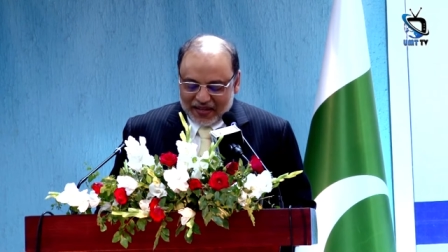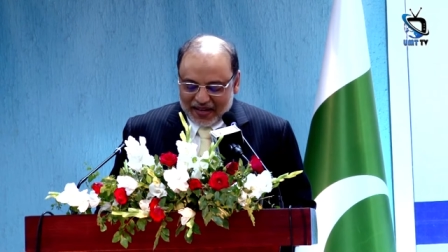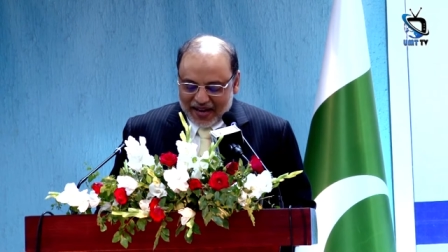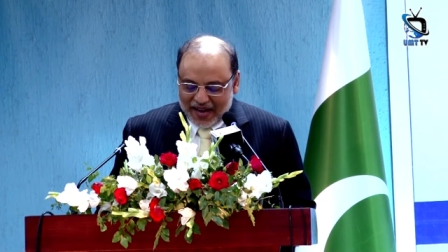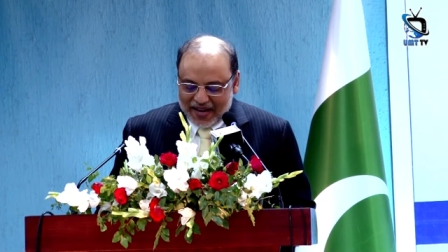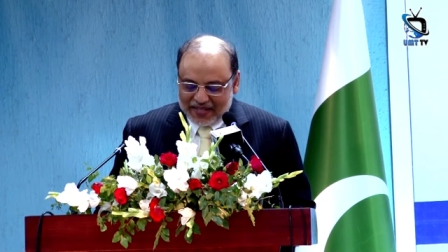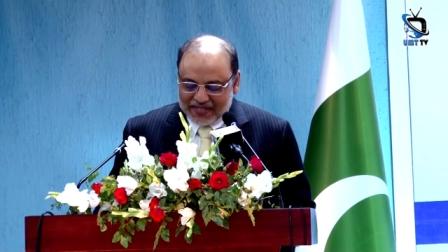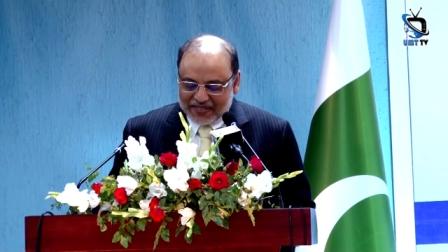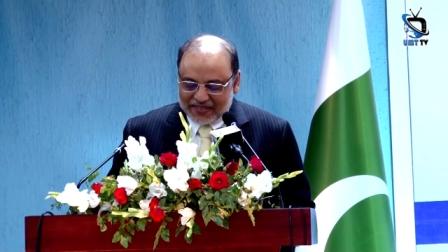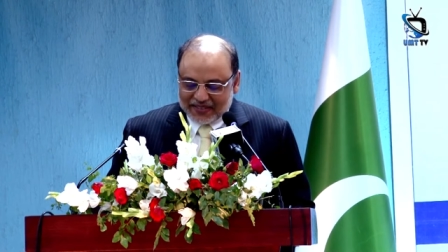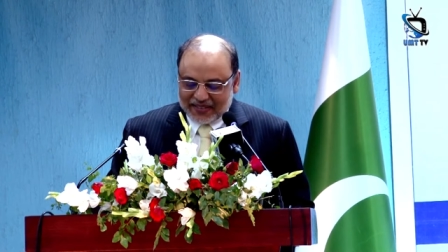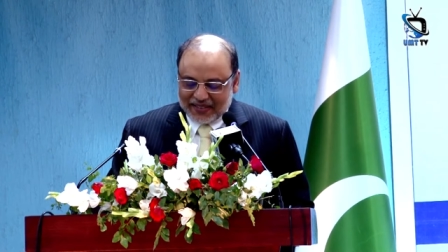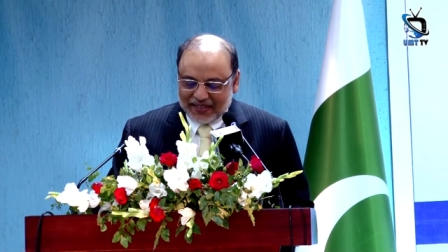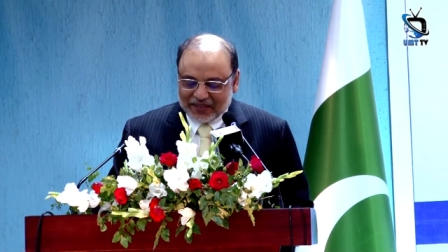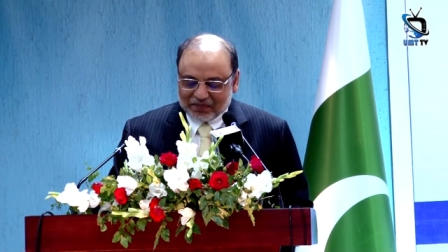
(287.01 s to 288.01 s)
and
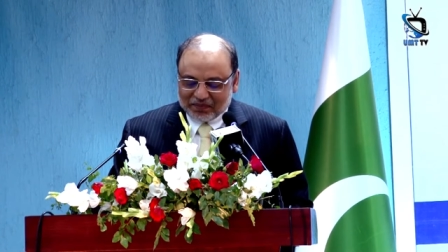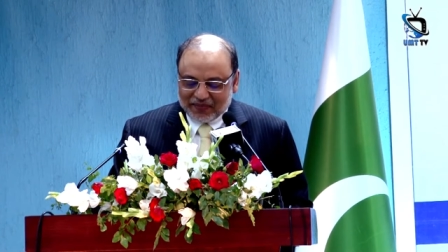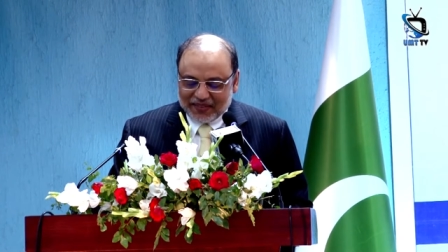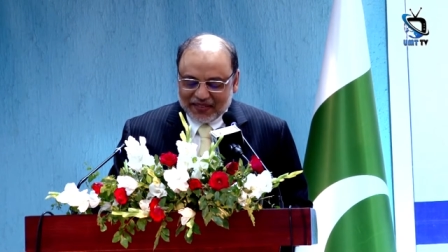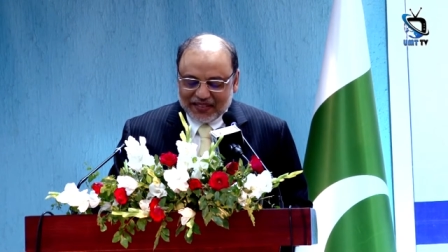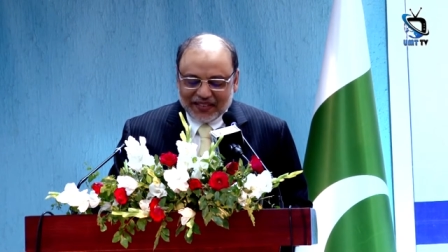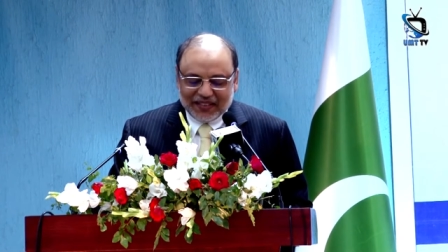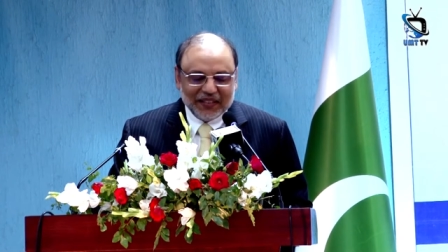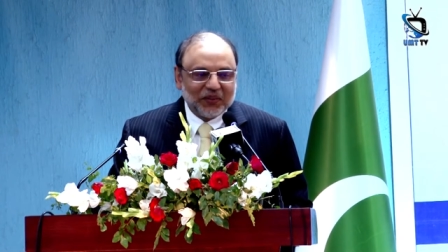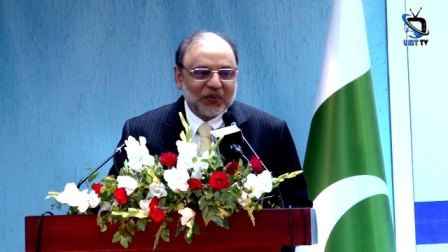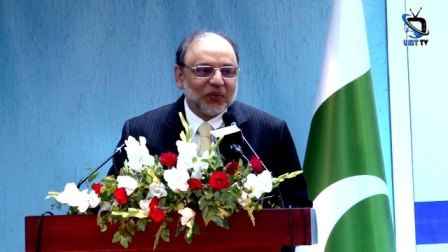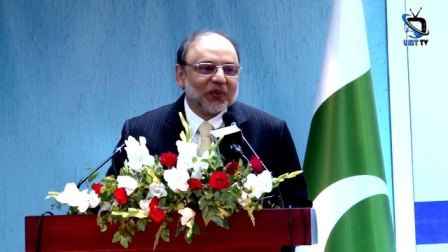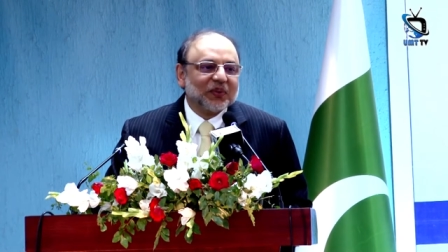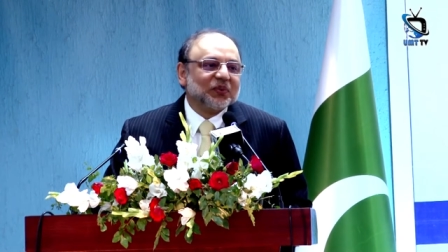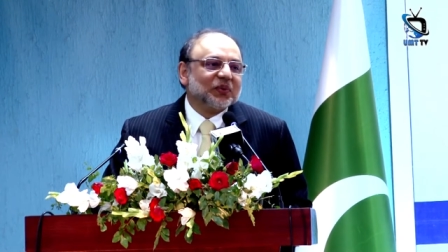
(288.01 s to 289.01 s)
uh, he
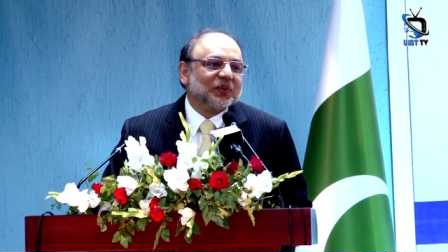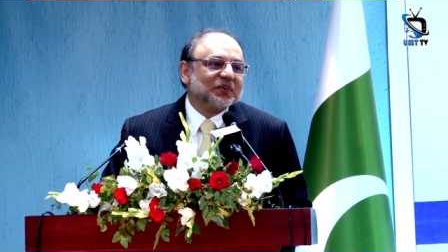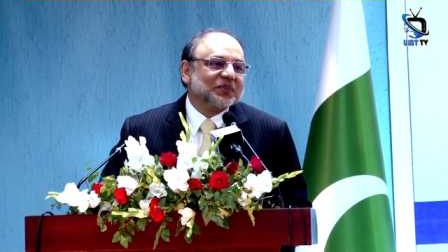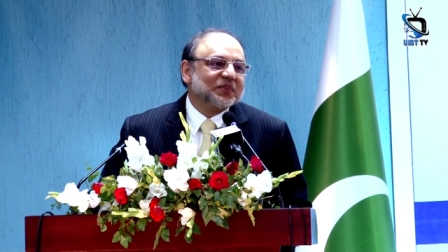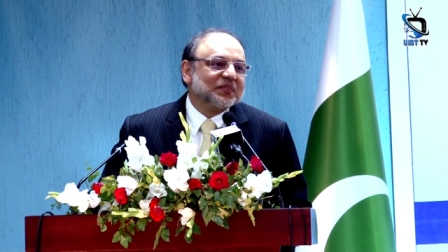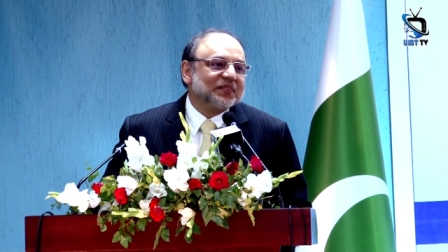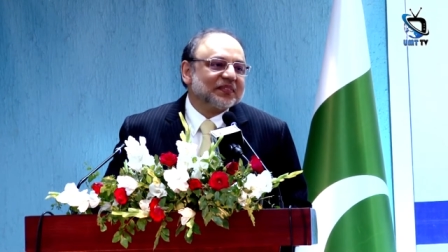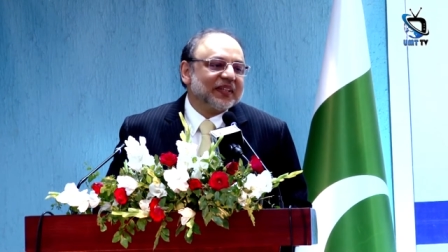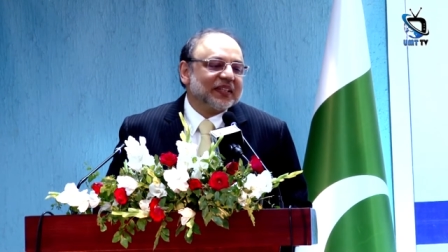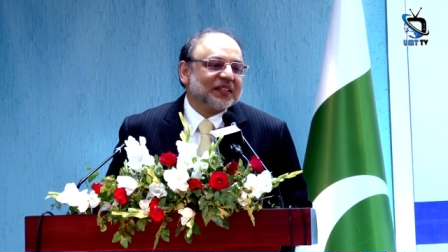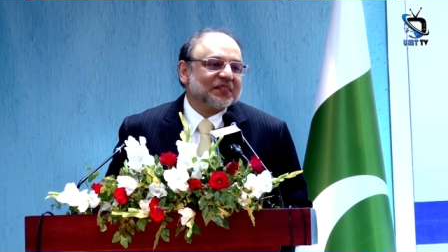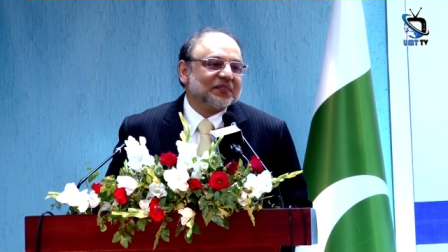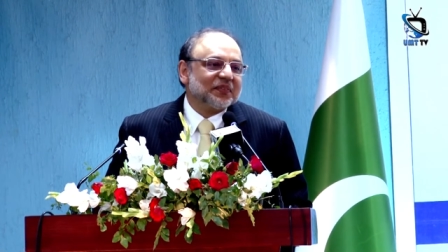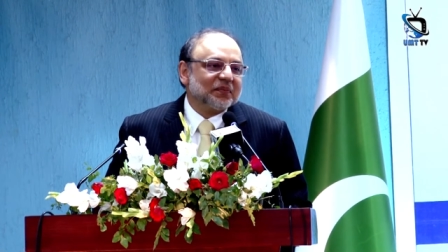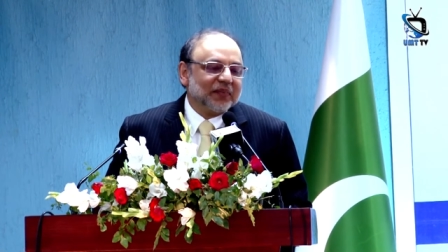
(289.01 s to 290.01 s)
wrote those
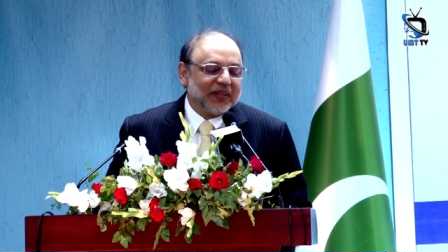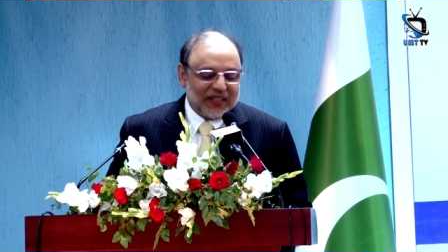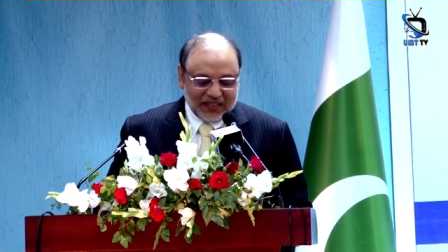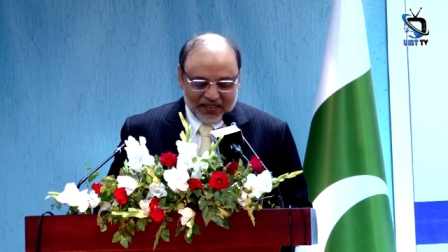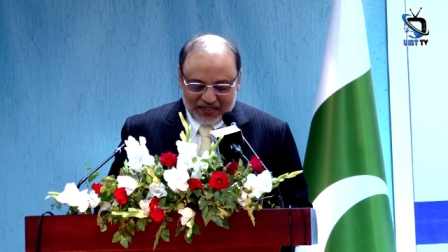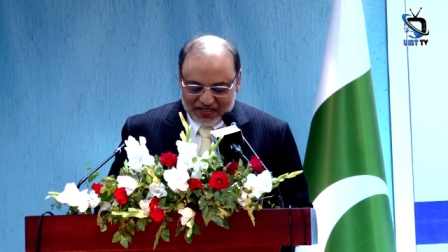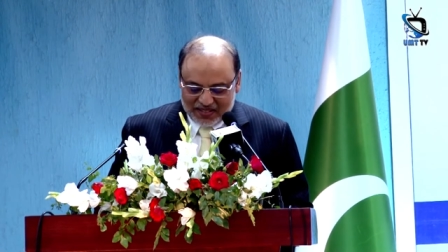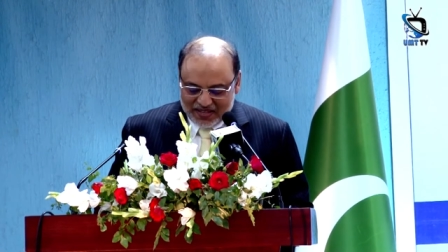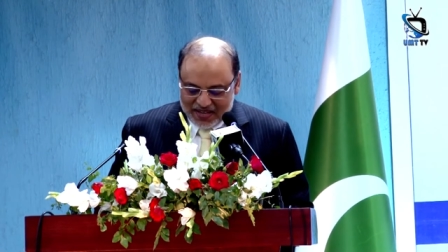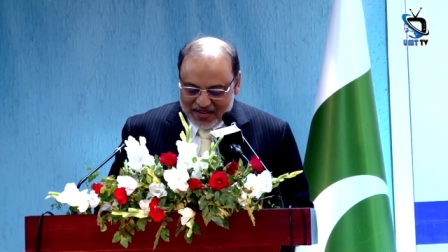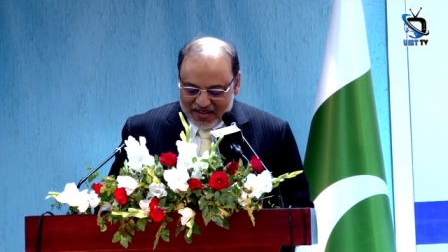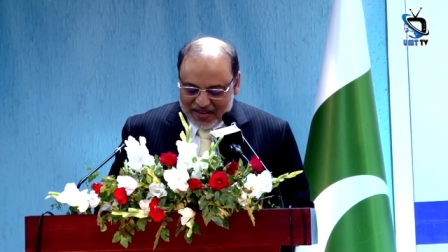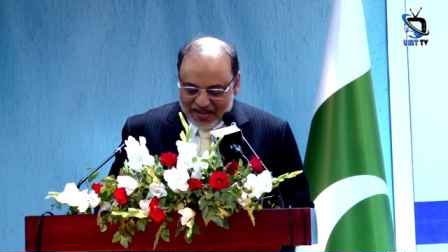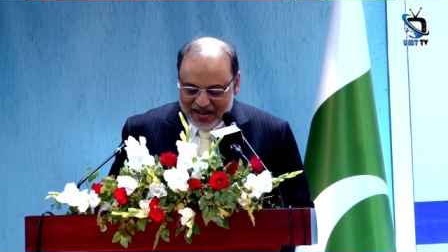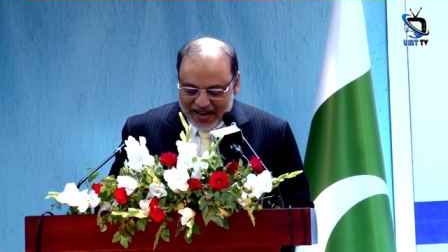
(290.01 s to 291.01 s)
things for me,
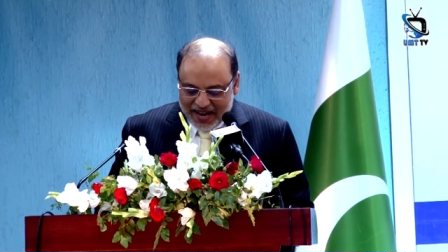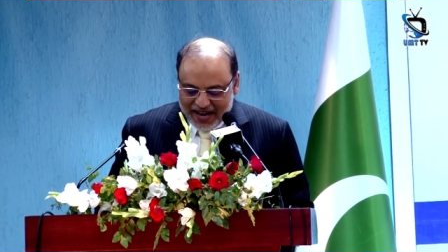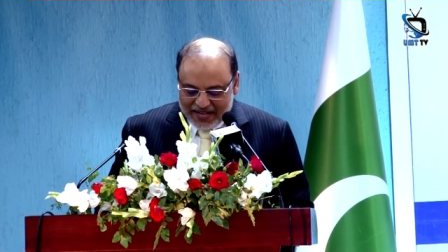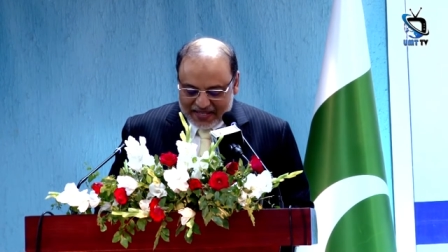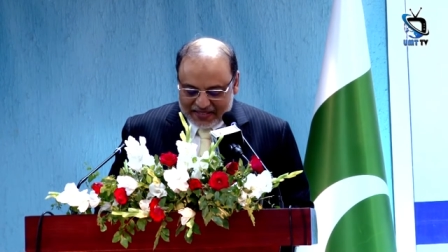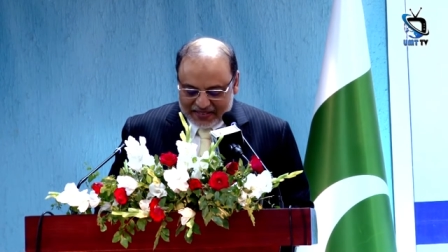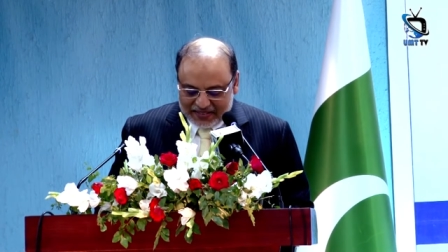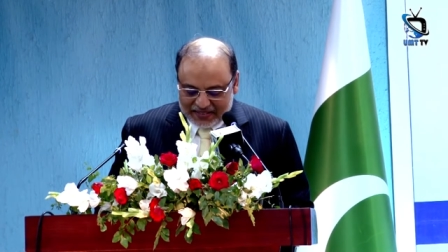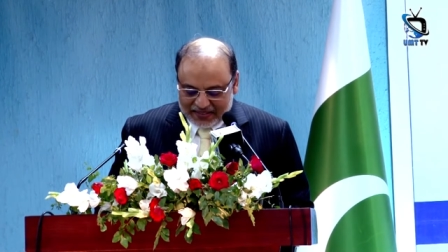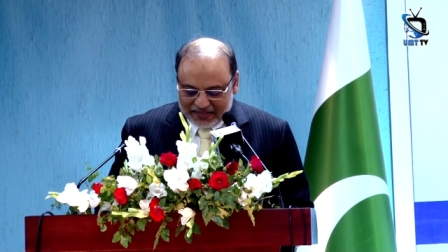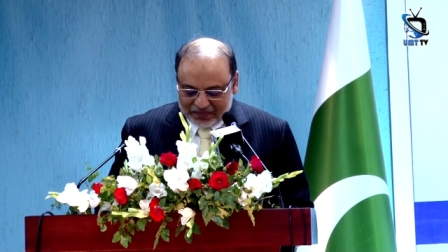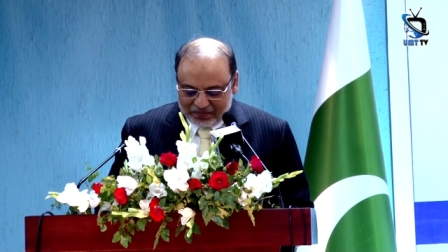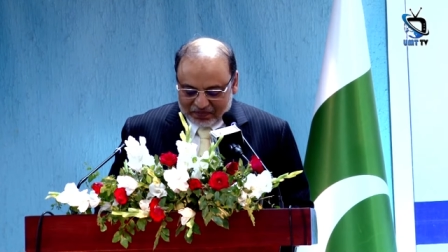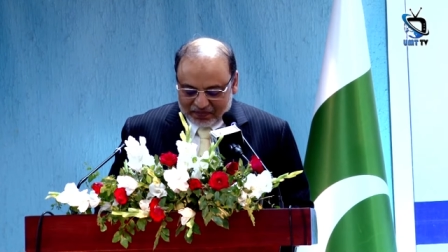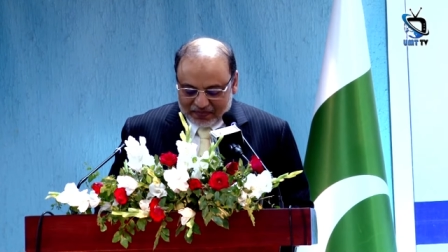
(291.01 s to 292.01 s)
and
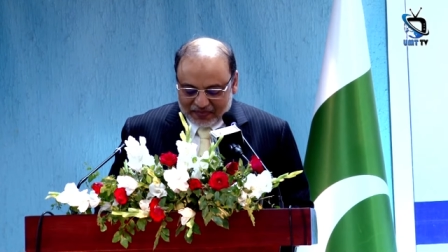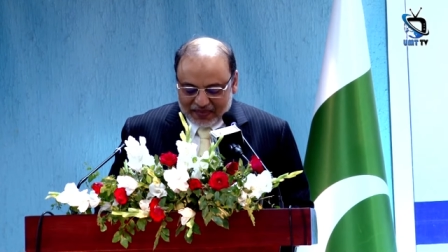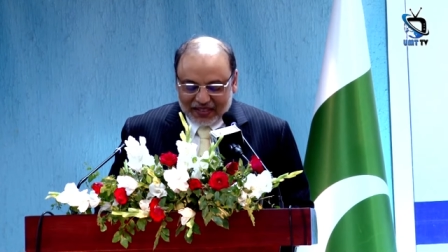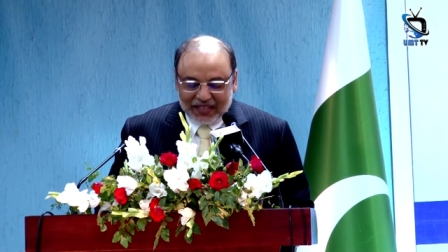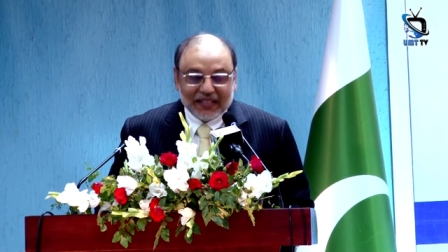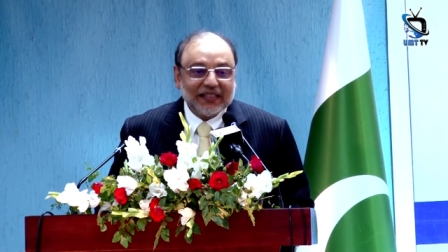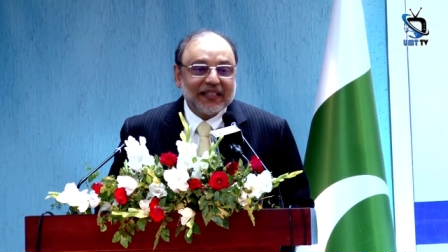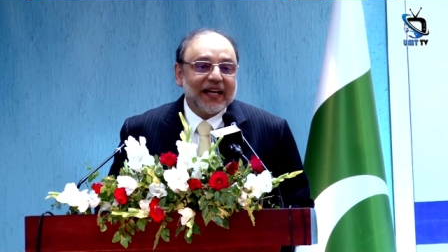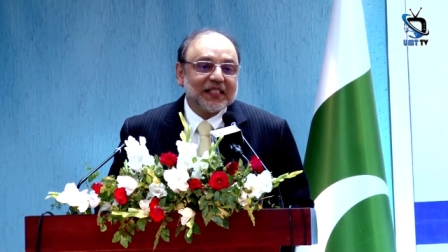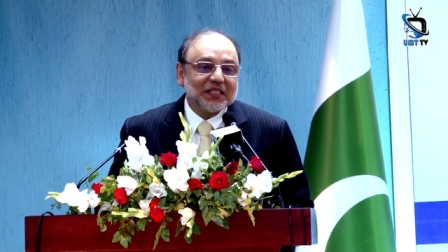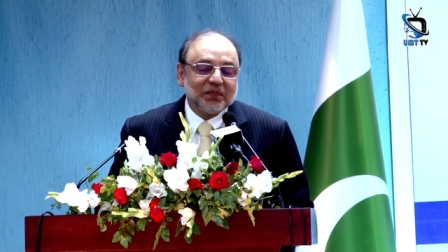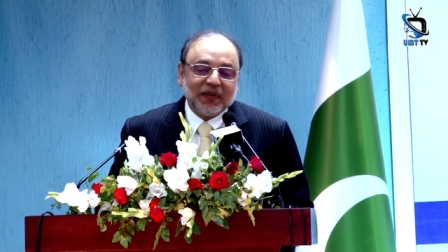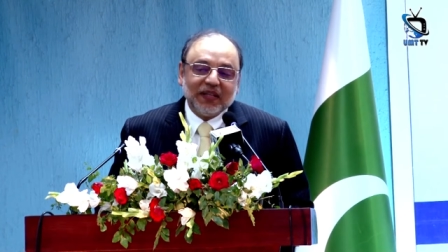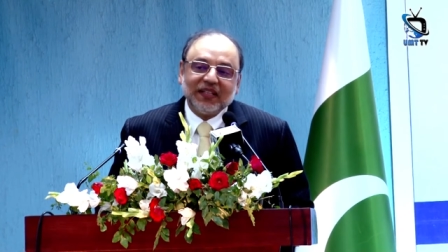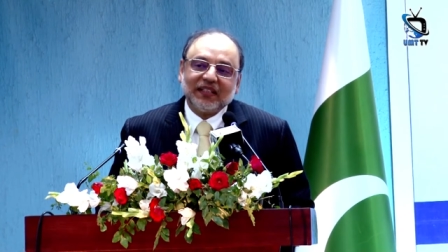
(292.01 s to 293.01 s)
uh, it has
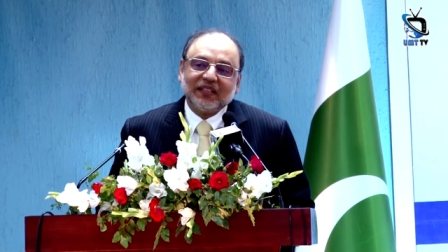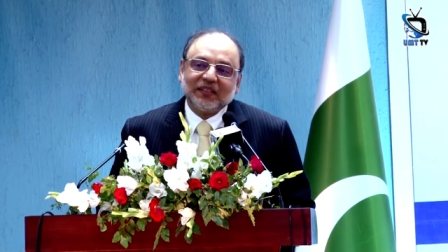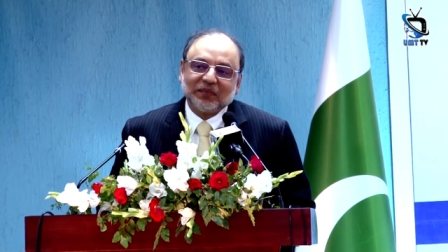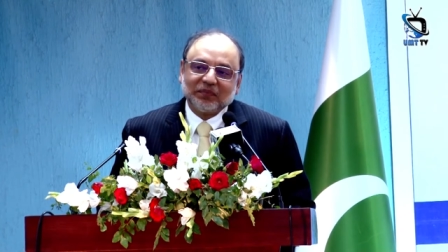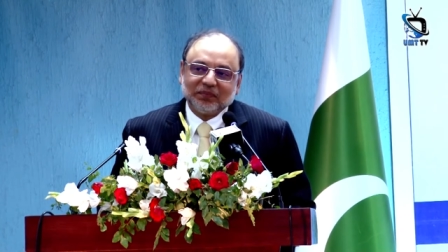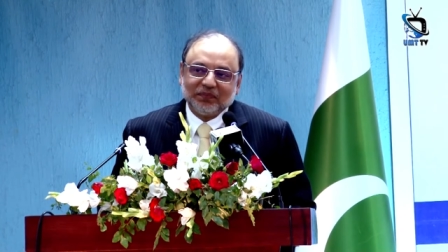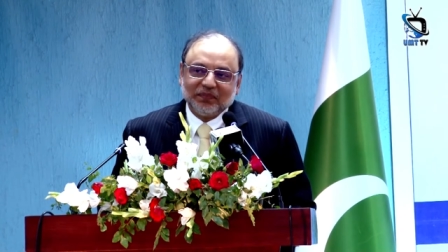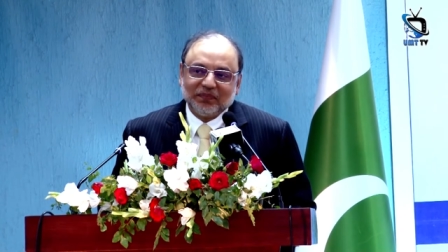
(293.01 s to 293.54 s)
been